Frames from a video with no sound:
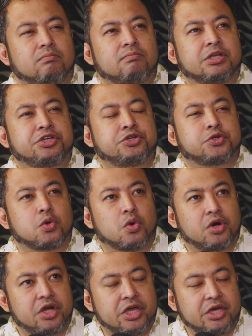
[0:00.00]

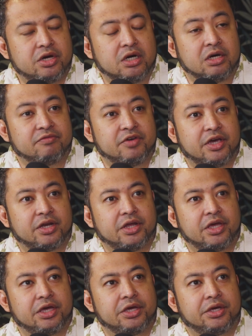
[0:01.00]
Majority of it
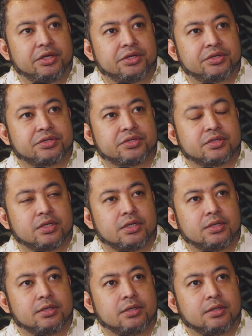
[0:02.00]
is,
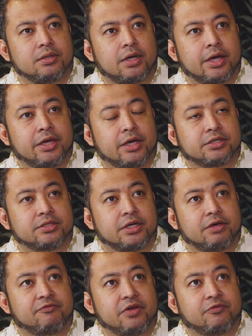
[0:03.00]
I guess, like
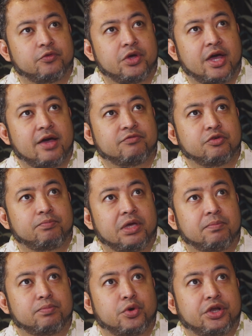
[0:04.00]
if we have to
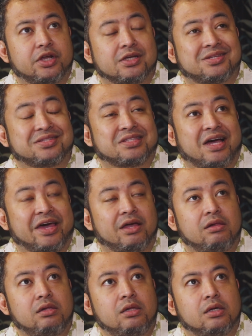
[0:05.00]
pinpoint a
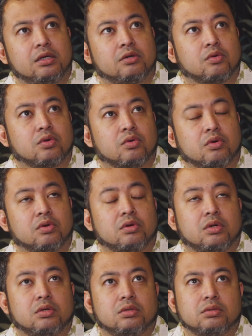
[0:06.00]
style
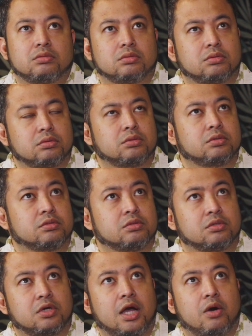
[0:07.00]

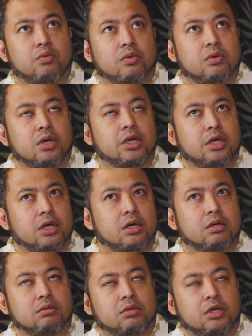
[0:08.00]
or how
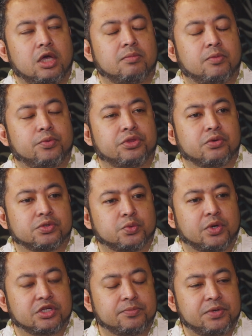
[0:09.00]
I came up with those
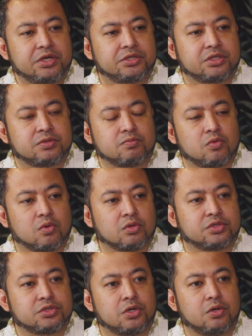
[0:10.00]
recipes, is more
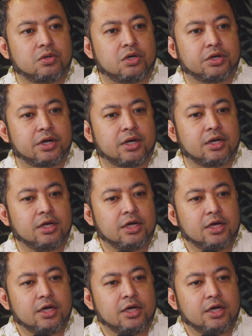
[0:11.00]
so on